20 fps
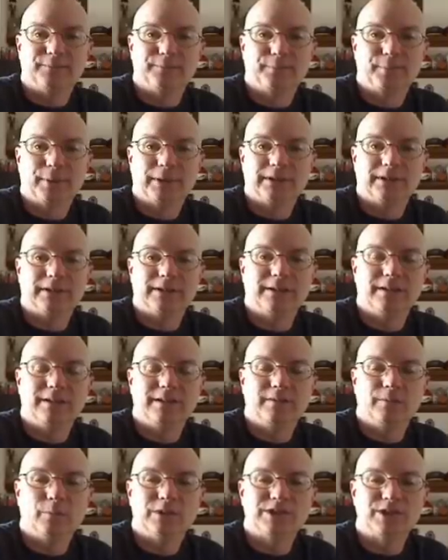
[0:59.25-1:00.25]
But
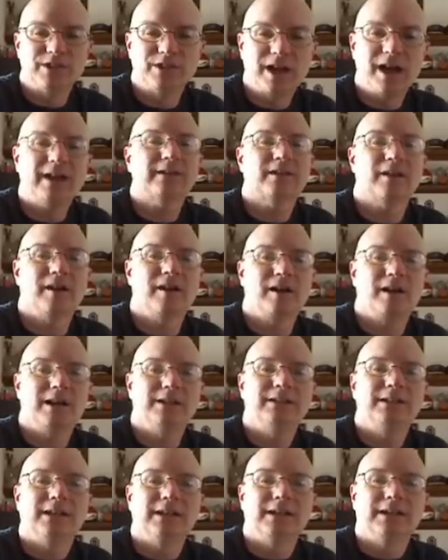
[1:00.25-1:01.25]
what's not
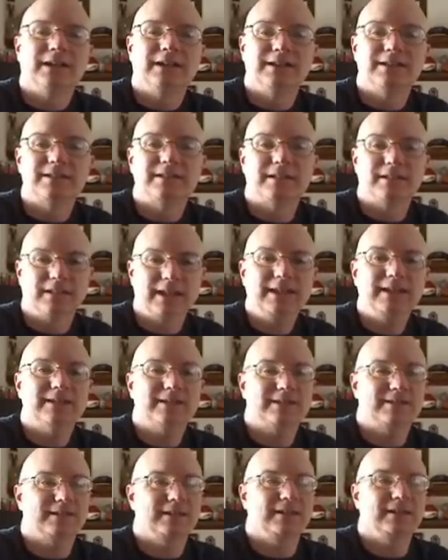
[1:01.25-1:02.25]
gone is the
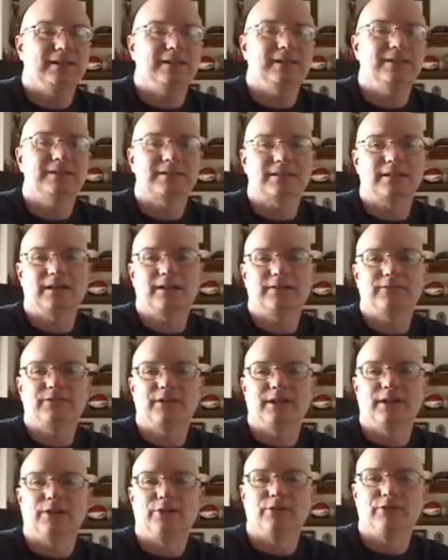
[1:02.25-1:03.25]
legacy and stuff
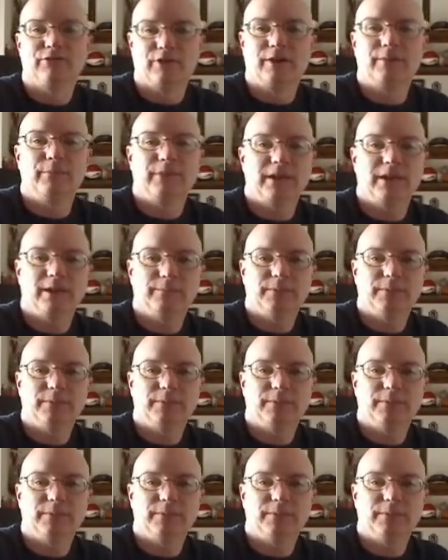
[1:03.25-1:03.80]
from them.